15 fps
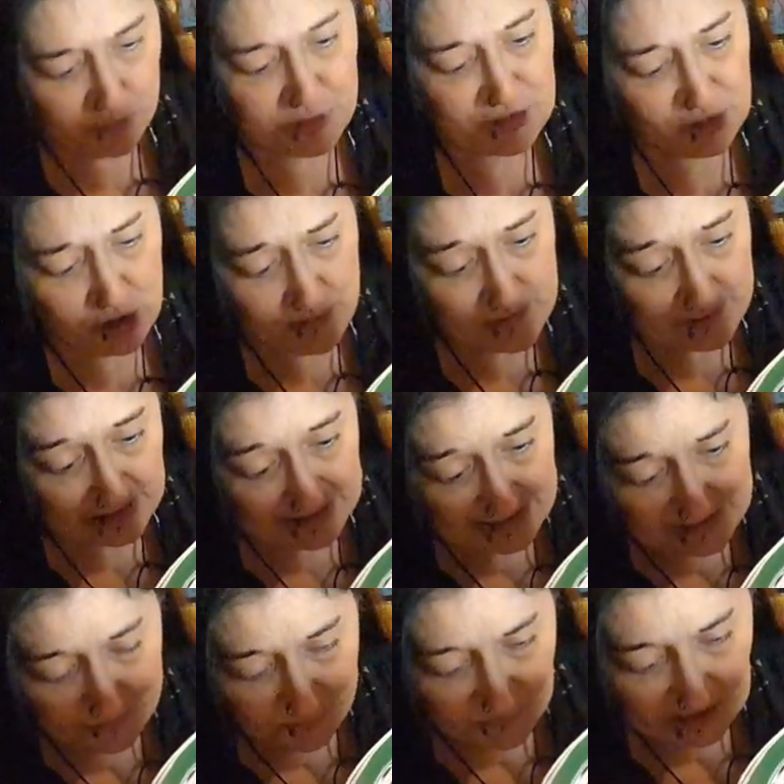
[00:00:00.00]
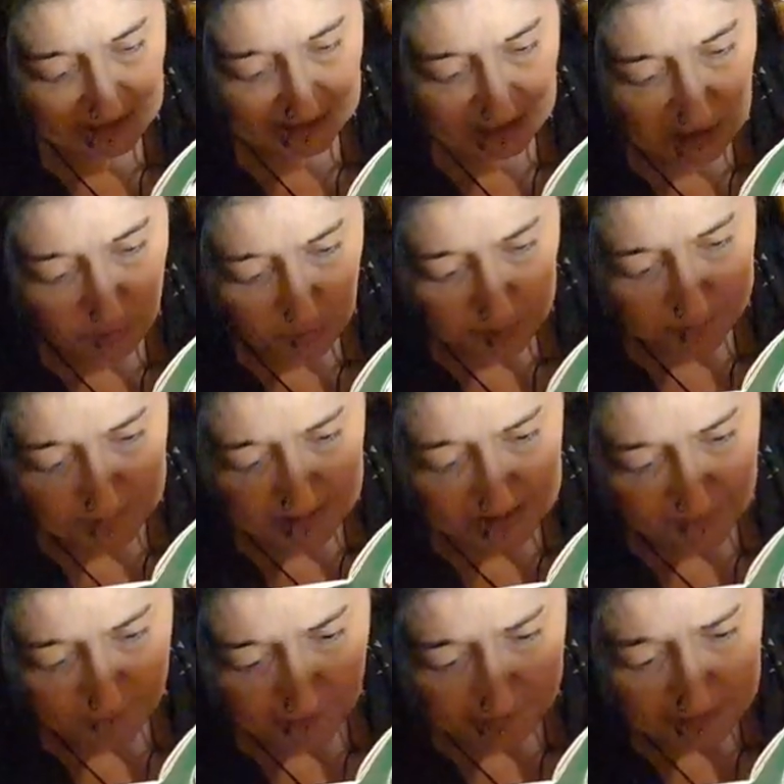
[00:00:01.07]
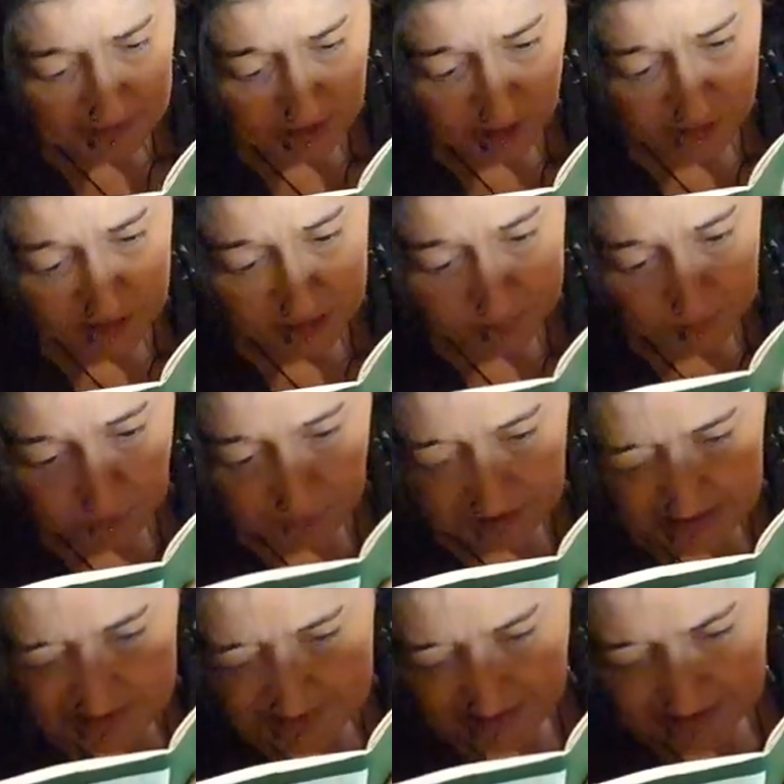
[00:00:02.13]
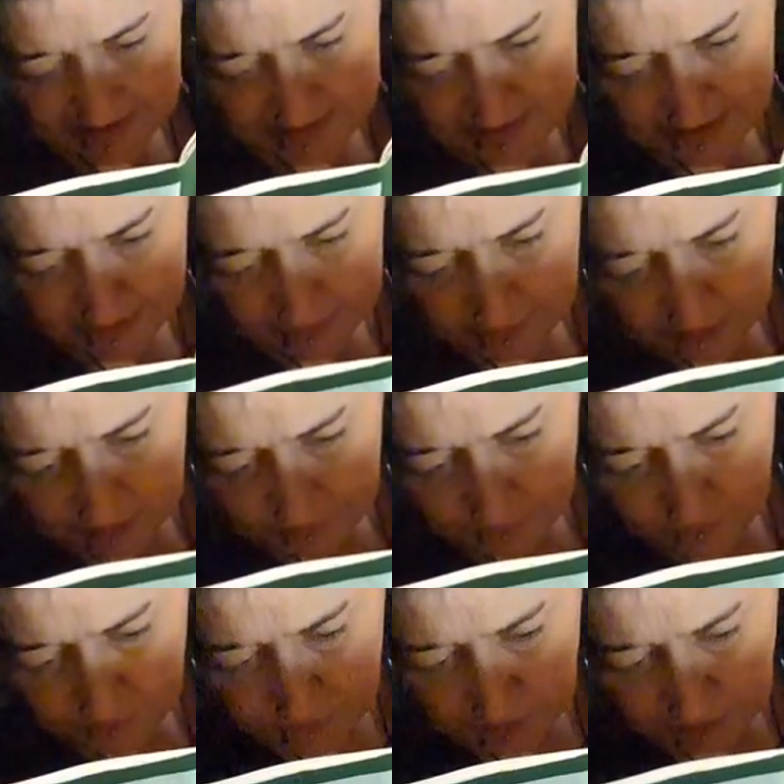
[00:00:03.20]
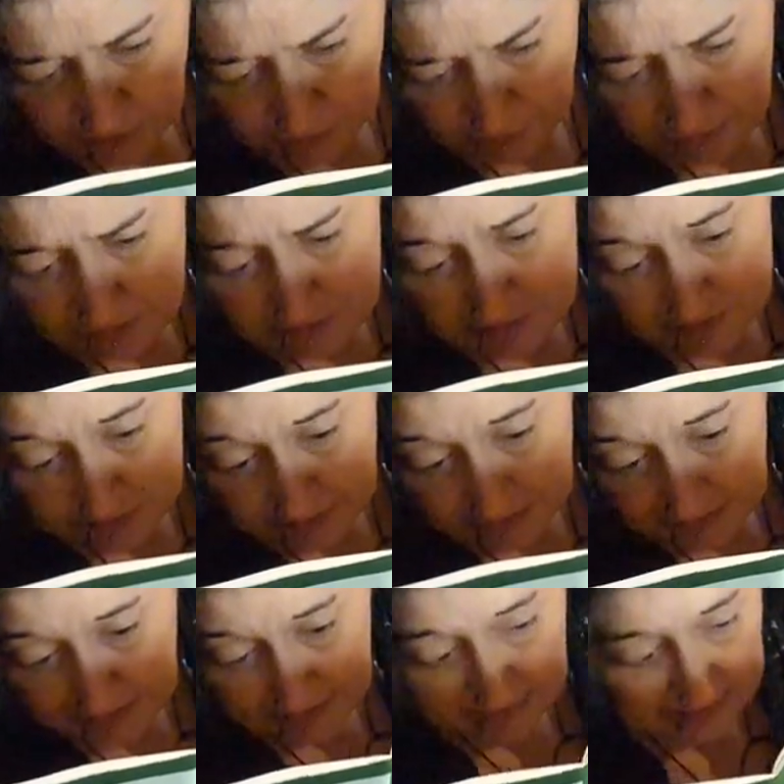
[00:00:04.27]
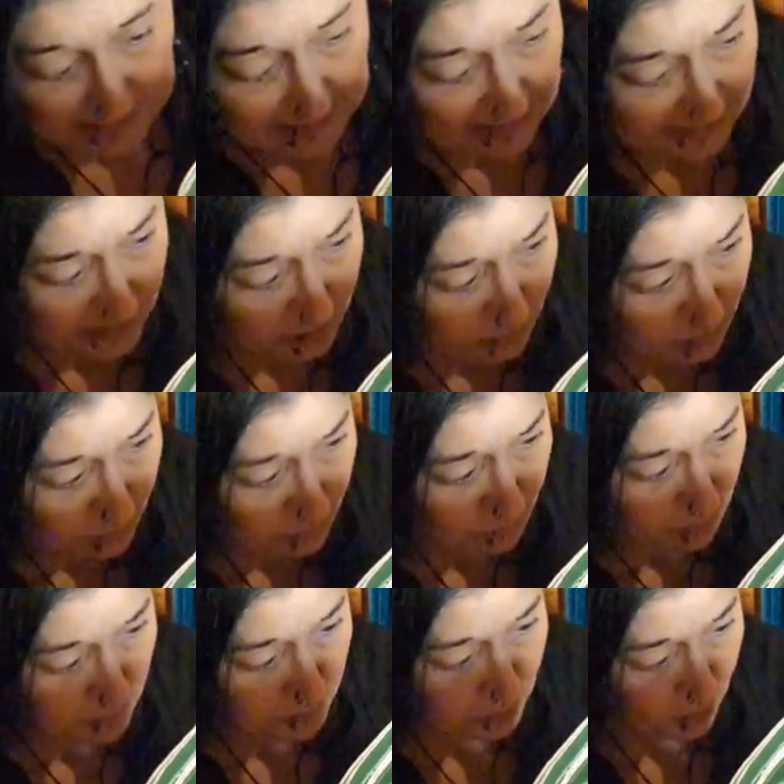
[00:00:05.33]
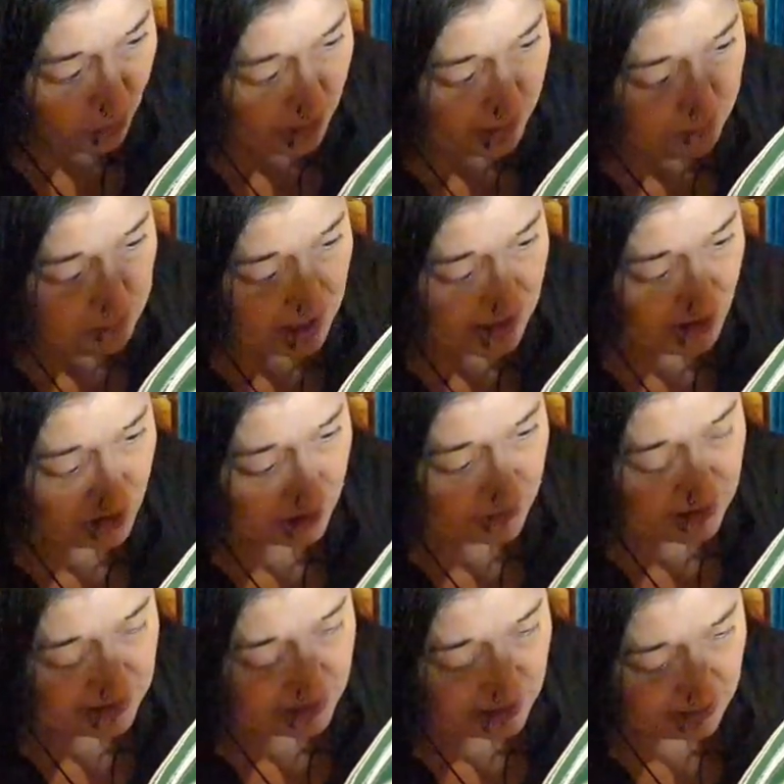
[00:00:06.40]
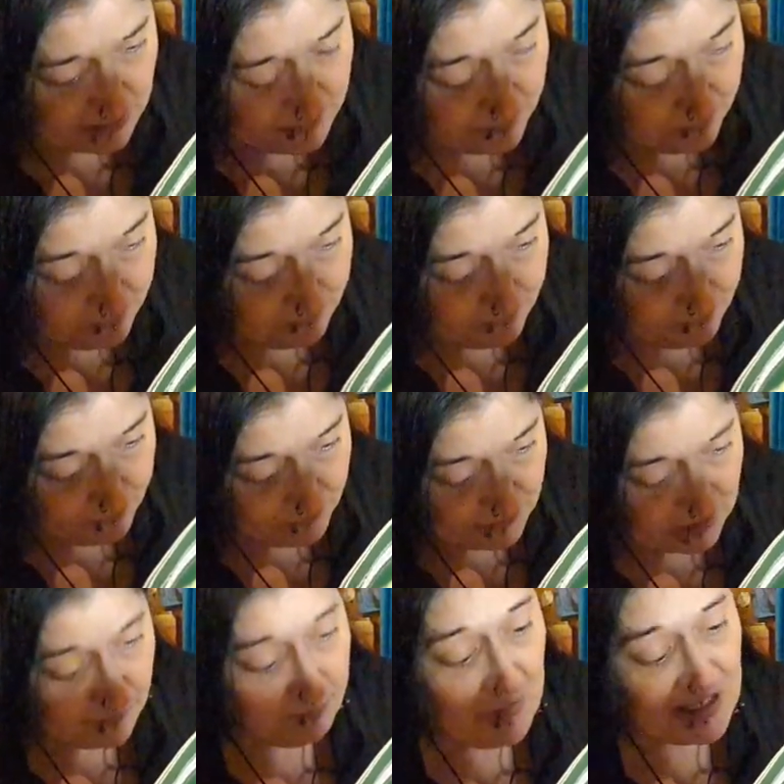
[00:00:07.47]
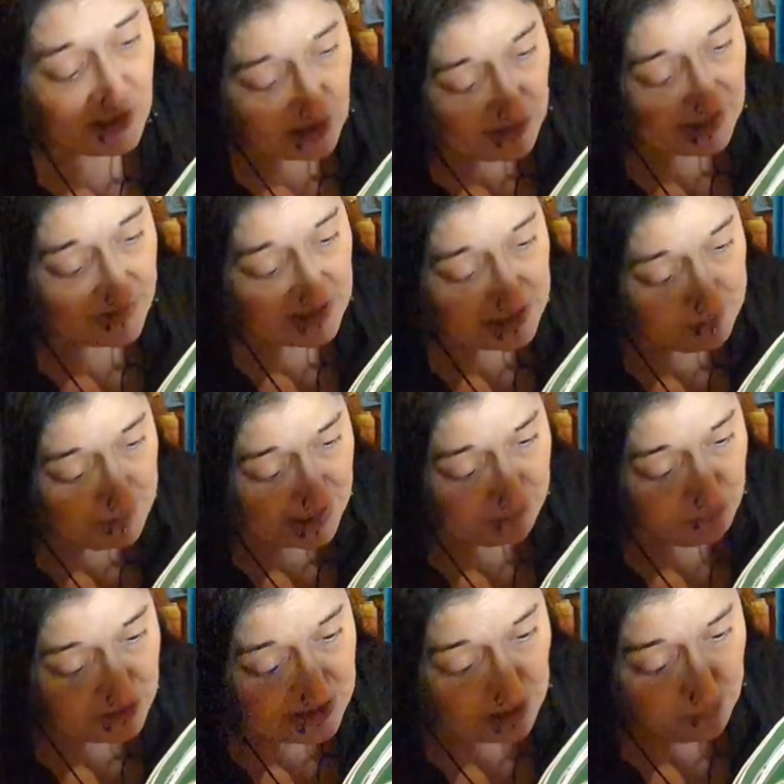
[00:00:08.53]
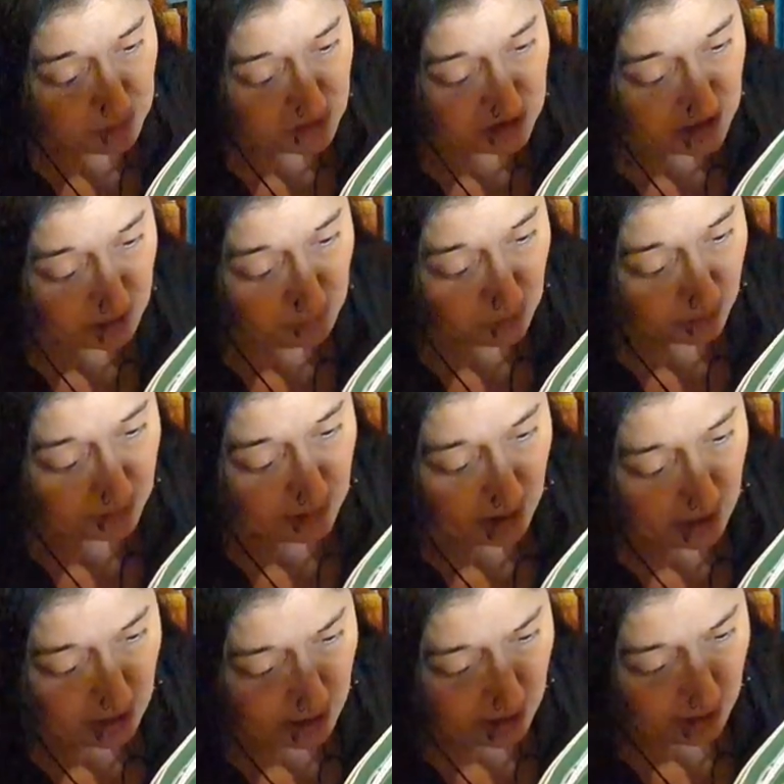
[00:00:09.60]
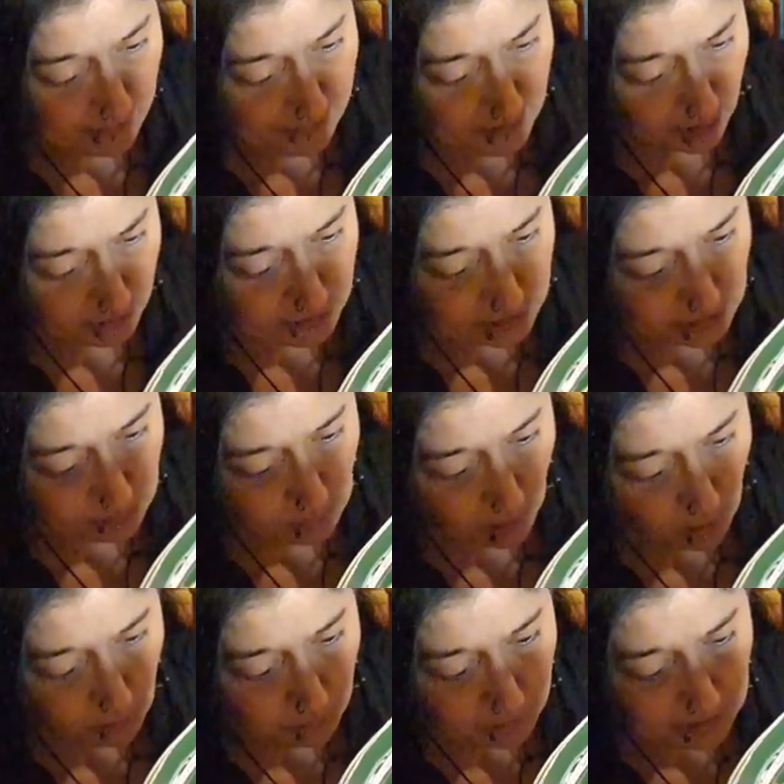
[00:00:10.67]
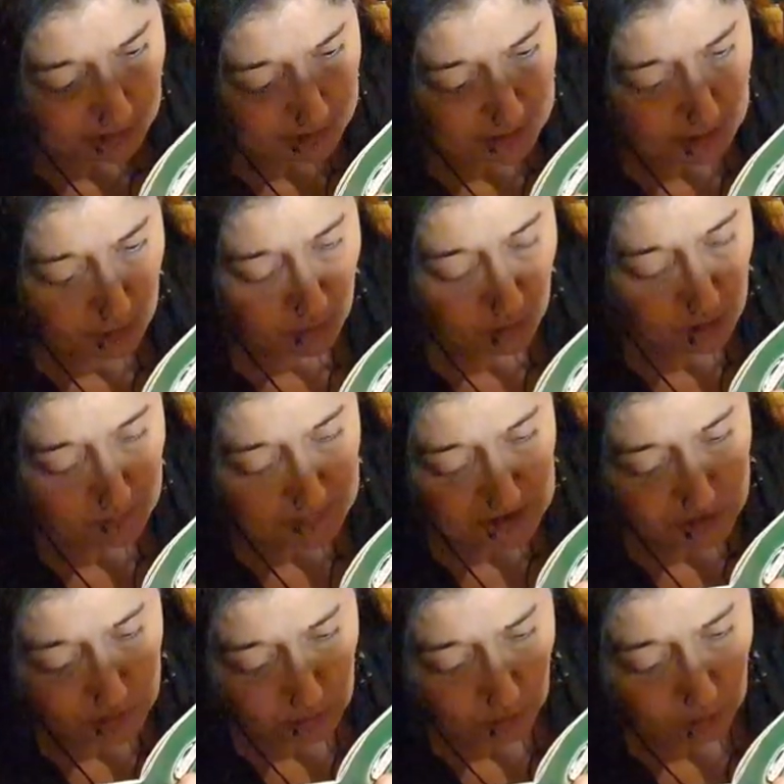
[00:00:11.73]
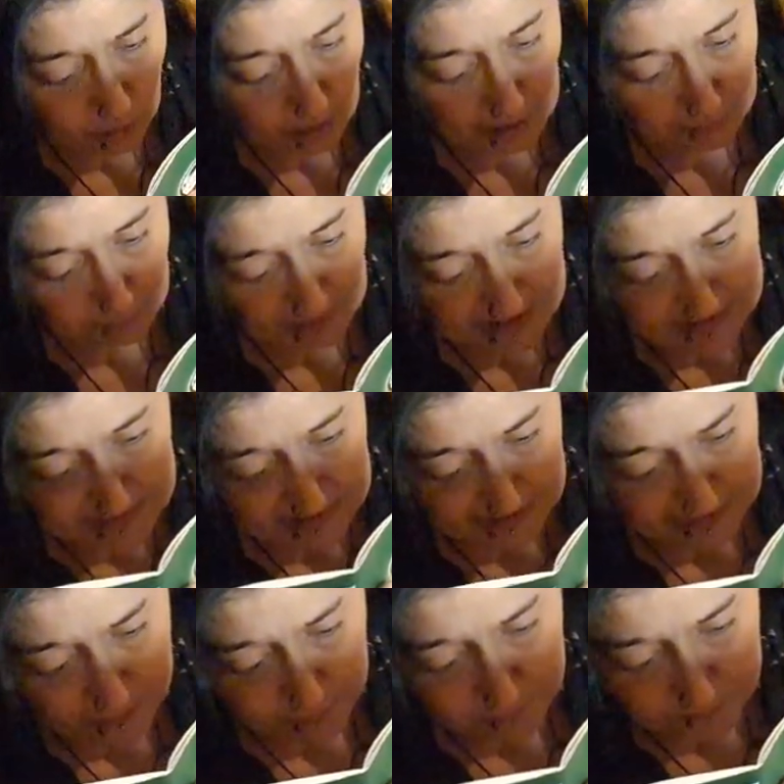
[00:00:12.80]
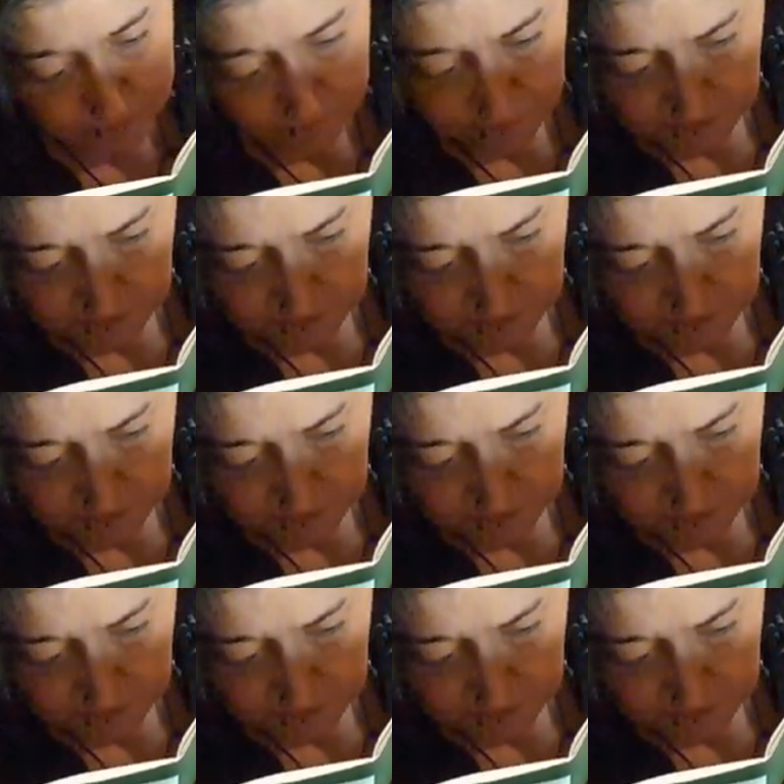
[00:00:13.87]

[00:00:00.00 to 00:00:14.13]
Presumably, he would be very noticeable these days. Curiously, a little boy mentioned that this man resembles someone not too old, whom he saw a great deal.